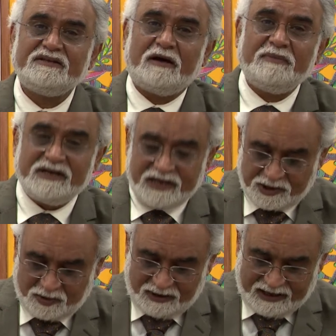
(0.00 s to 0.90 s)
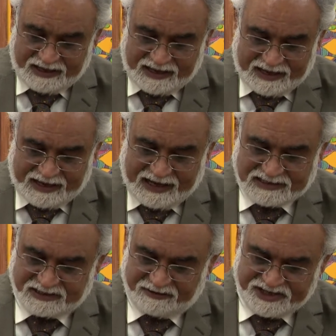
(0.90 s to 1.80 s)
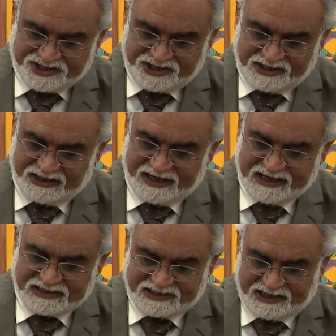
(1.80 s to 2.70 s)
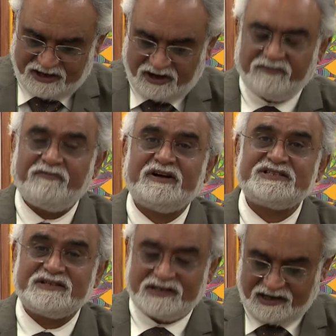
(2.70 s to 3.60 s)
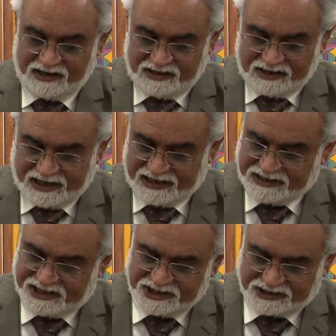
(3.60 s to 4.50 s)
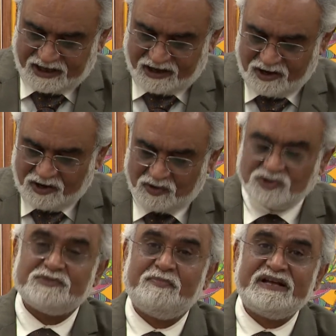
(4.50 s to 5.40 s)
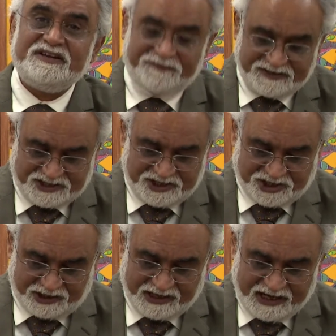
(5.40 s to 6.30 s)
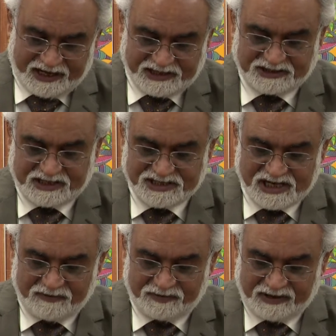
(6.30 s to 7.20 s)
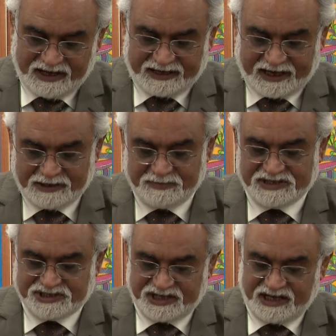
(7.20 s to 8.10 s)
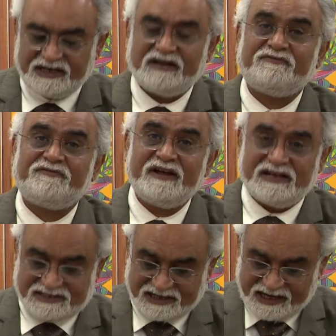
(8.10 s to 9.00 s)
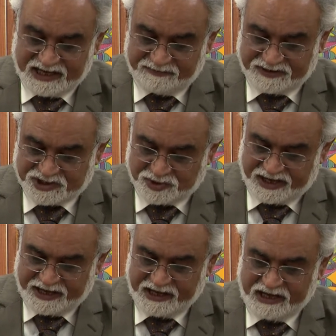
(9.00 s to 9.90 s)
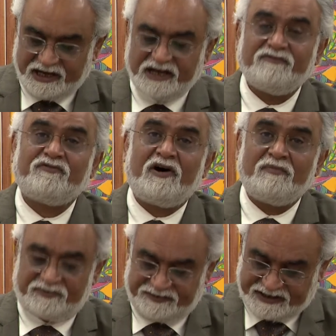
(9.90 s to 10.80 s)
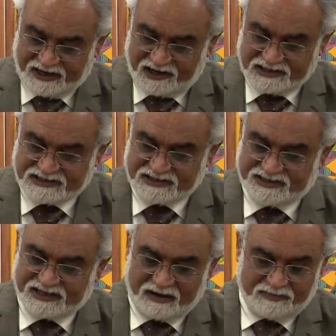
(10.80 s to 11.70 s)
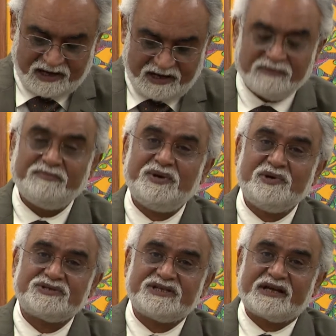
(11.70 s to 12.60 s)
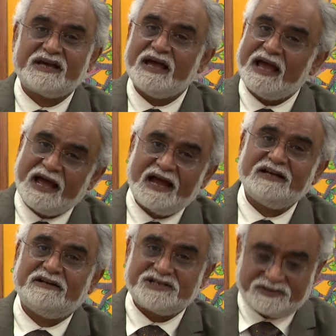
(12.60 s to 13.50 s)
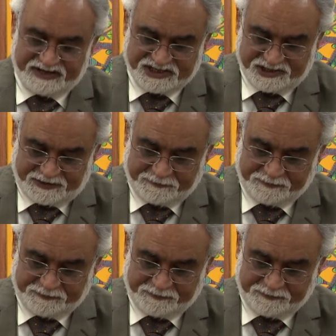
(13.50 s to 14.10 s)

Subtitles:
Tamil Nadu has a rich legacy of Vachana and Gita, whose manifestation in Thanjavur can be seen and felt even today in form of dance, drama, music and literature.